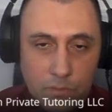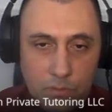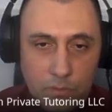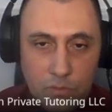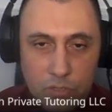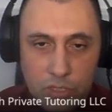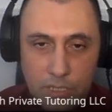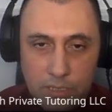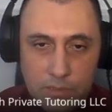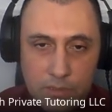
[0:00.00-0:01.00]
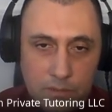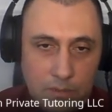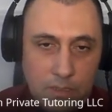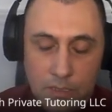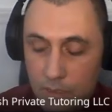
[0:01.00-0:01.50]
or 6
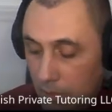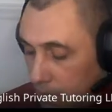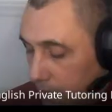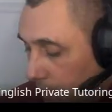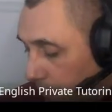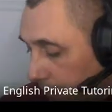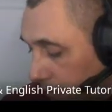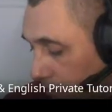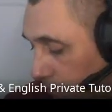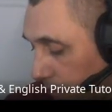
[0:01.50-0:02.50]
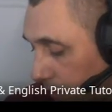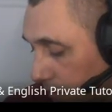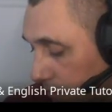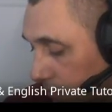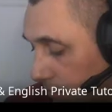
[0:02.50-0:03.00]
grammatical
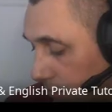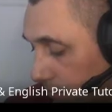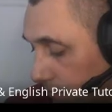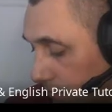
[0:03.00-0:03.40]
persons.